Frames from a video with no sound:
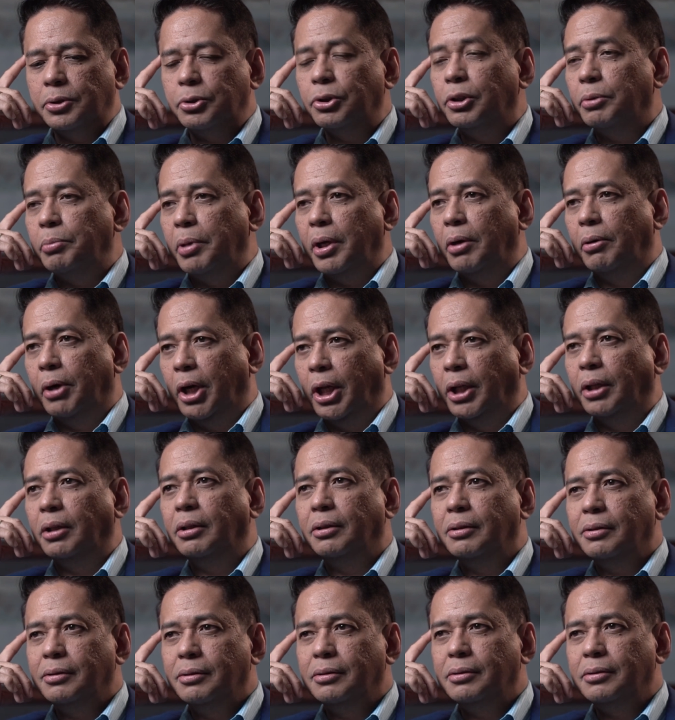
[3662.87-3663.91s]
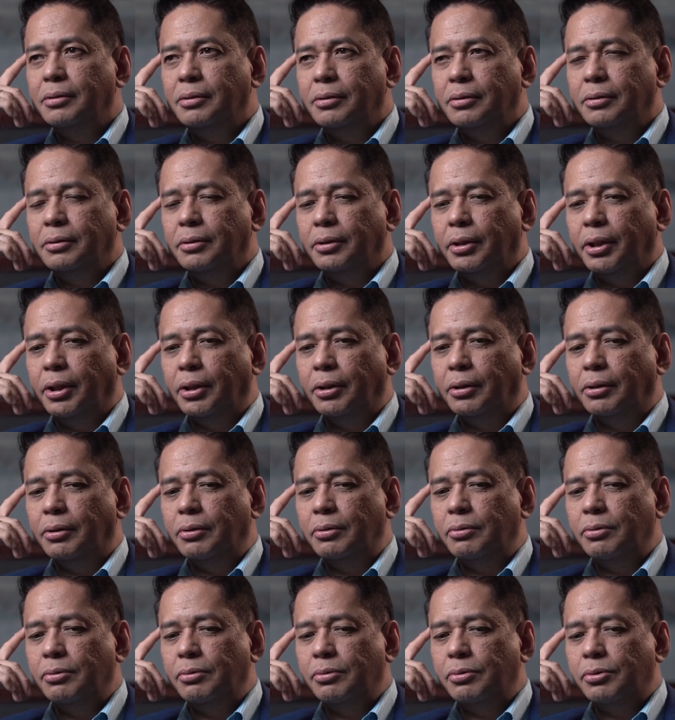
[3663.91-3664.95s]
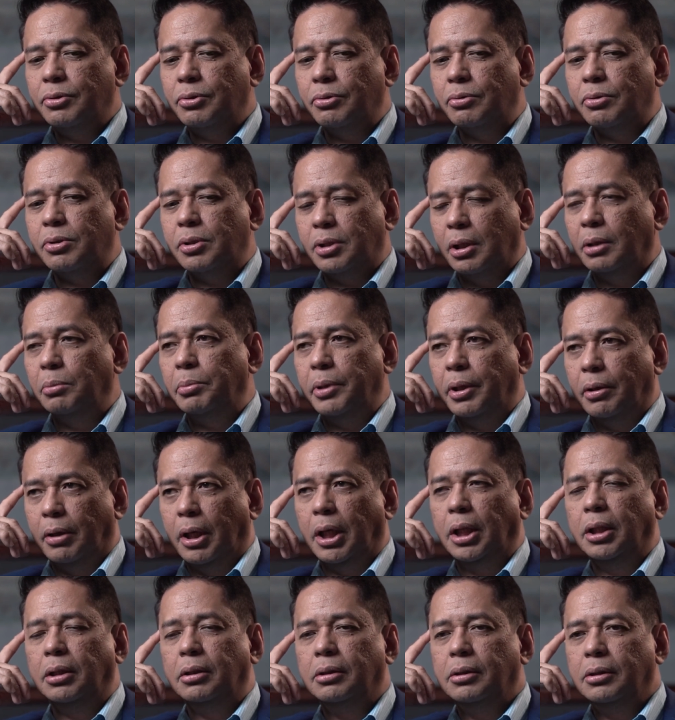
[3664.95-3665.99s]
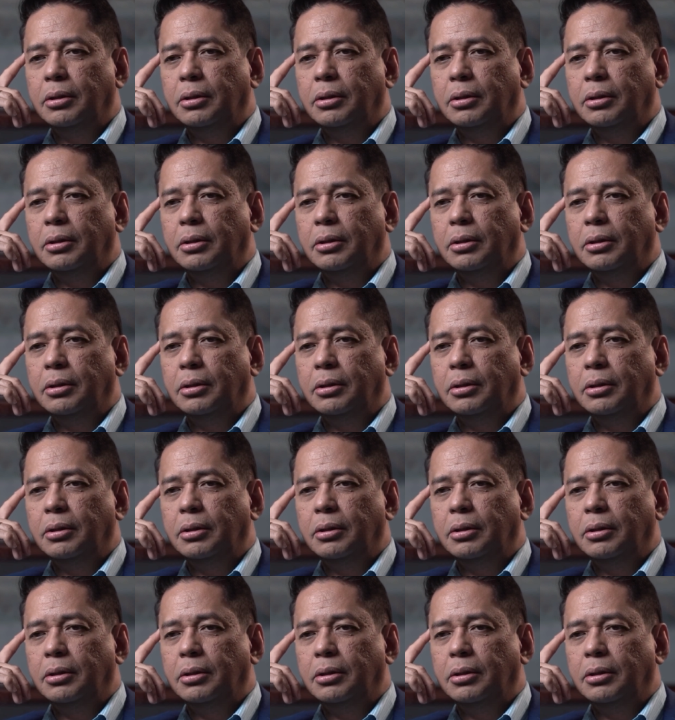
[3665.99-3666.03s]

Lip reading: should have been run and should still be run.